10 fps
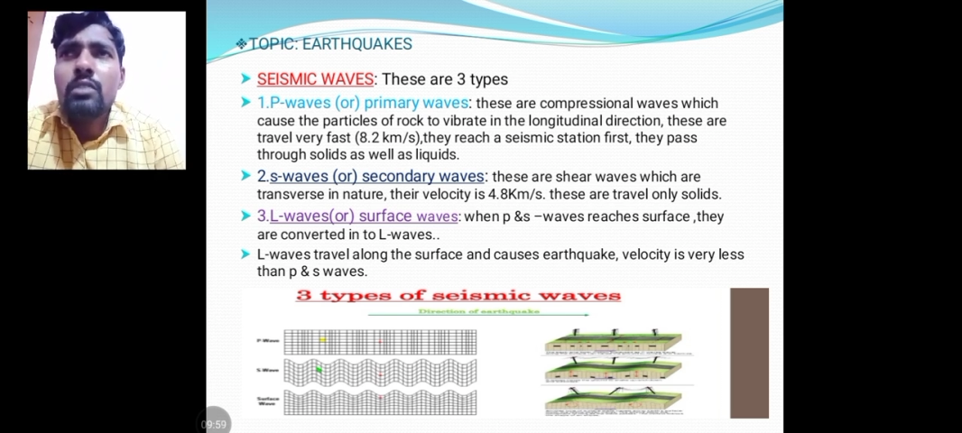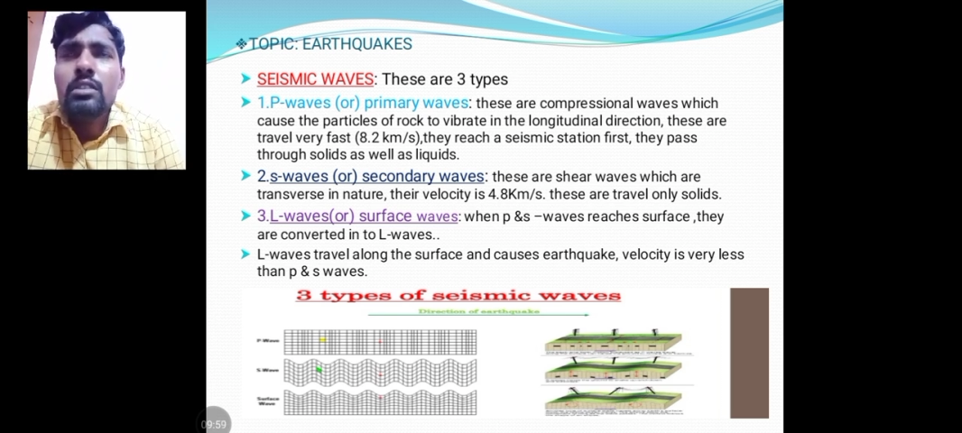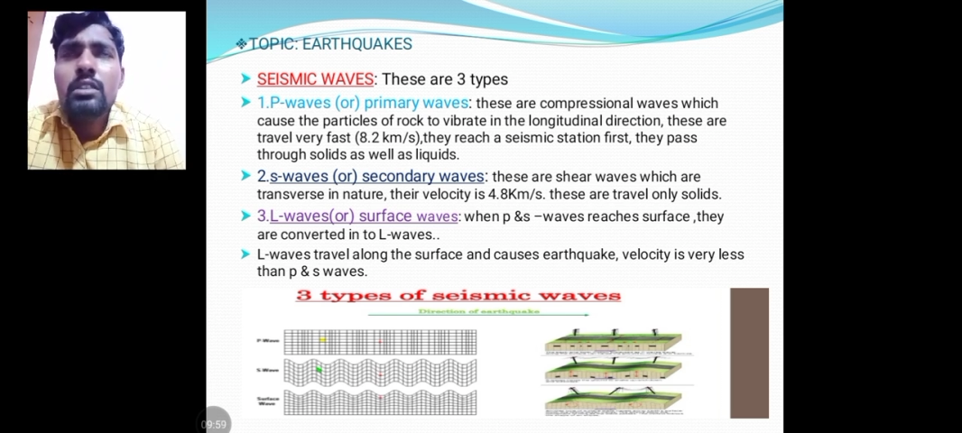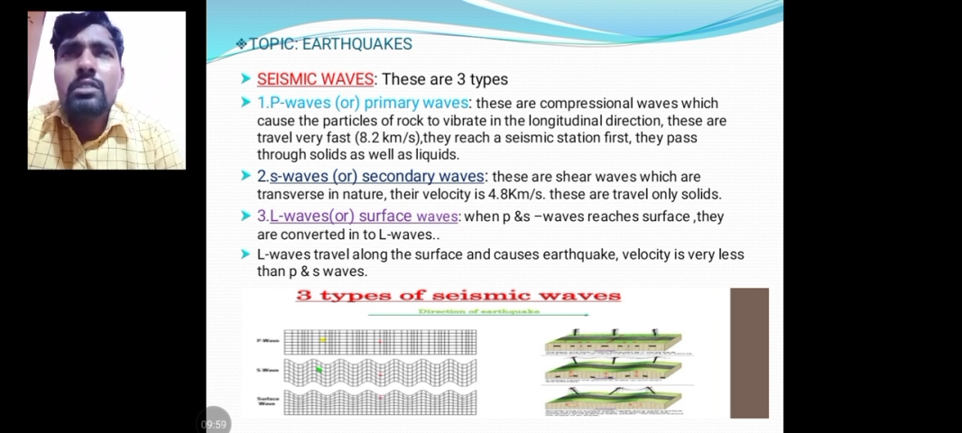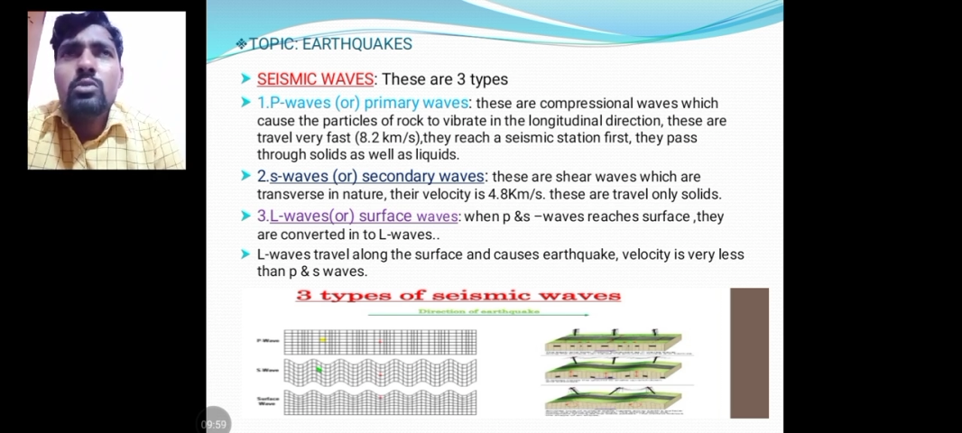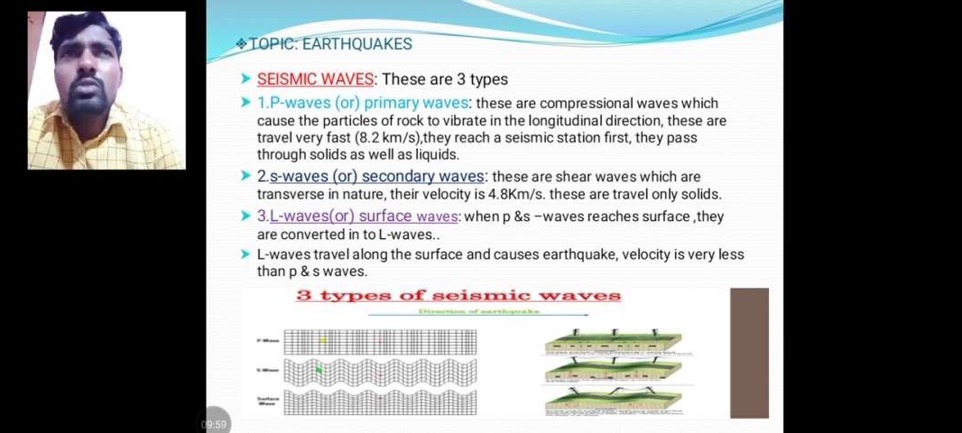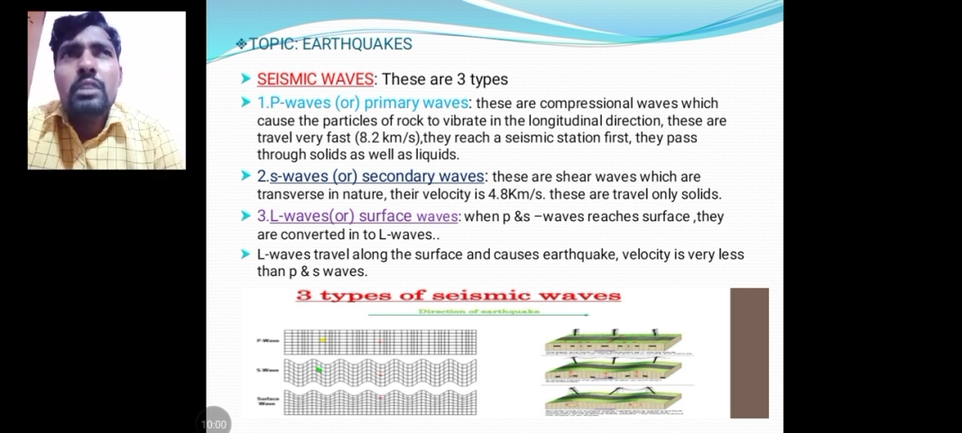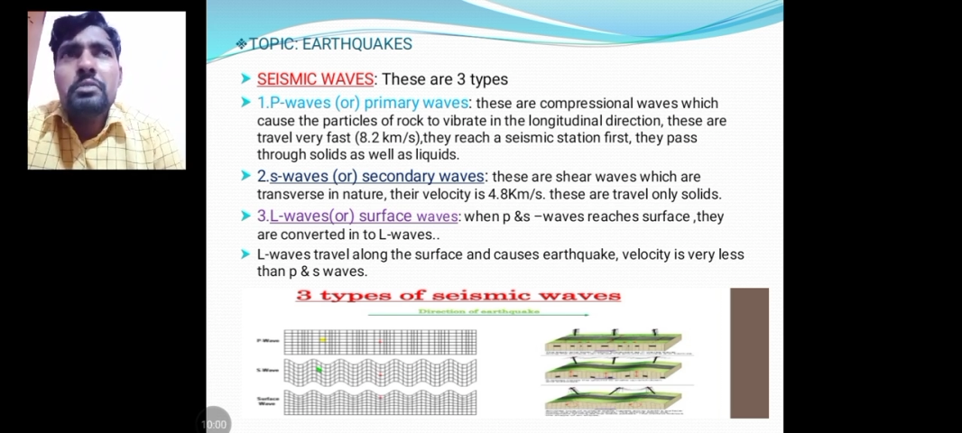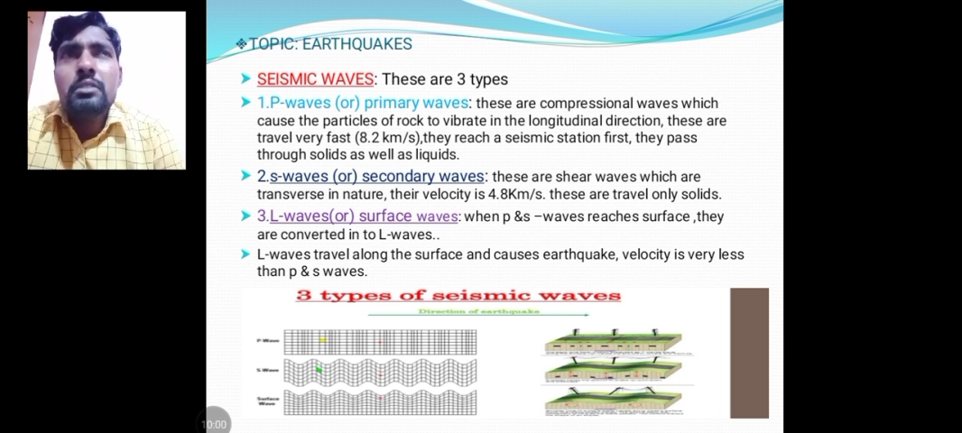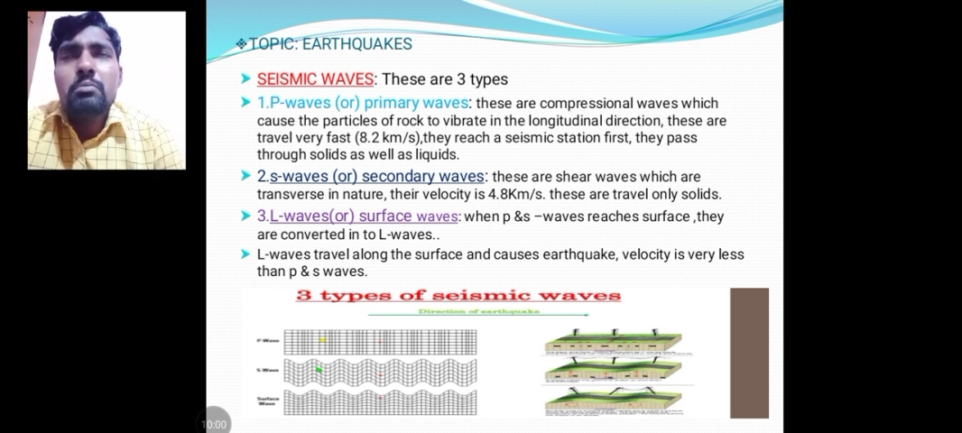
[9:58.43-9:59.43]
one or two
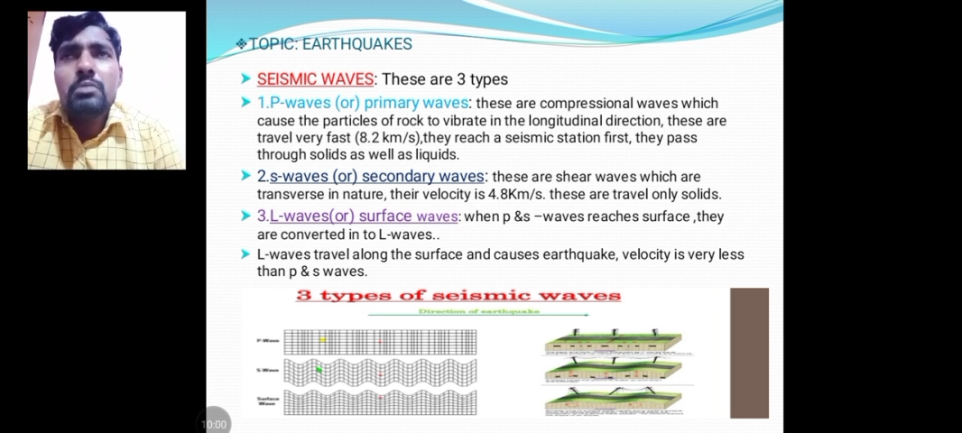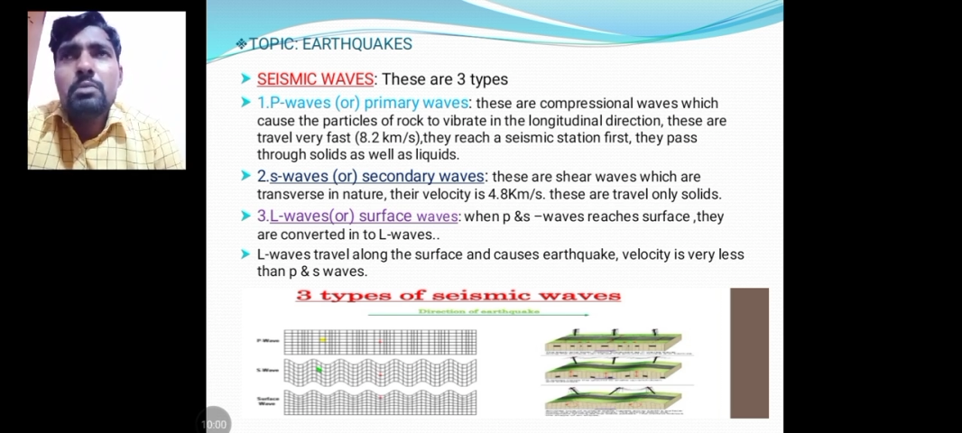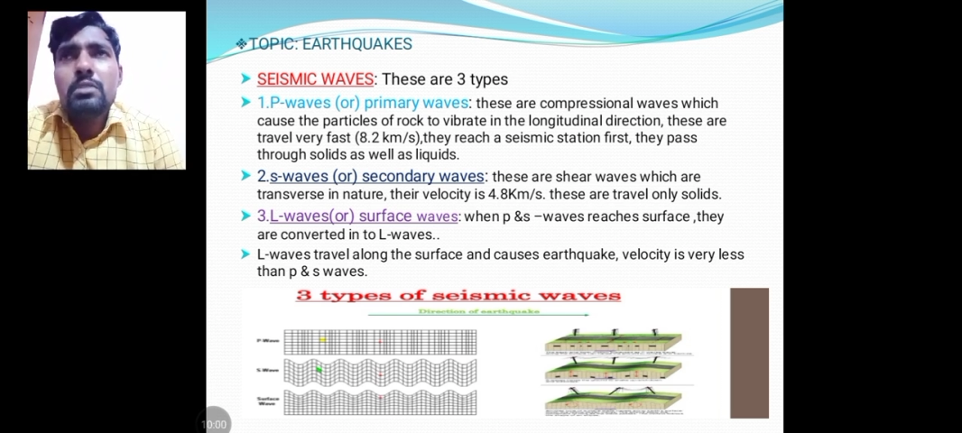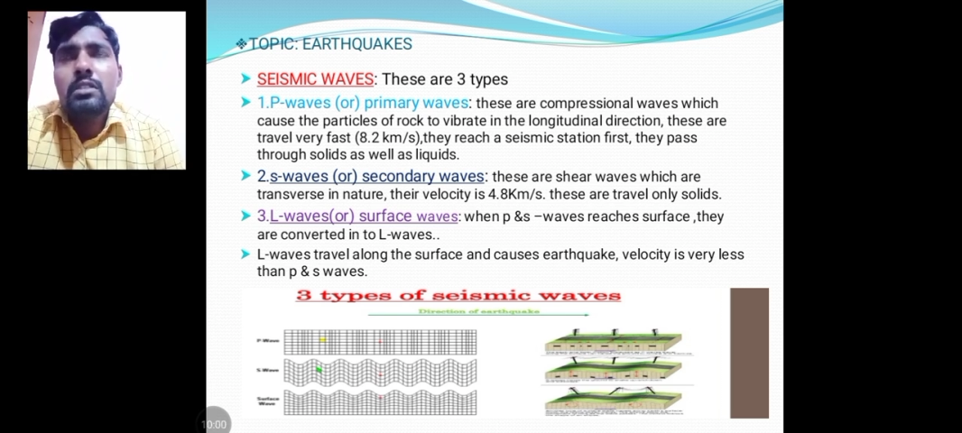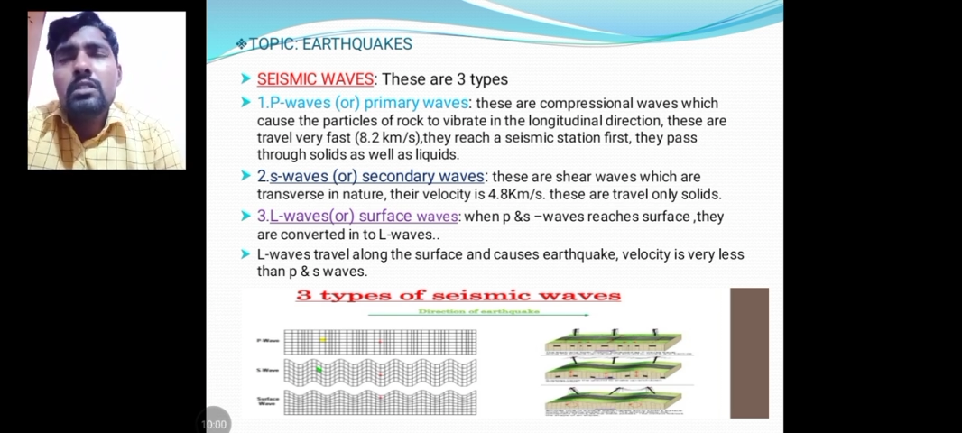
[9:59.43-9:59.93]
times, maybe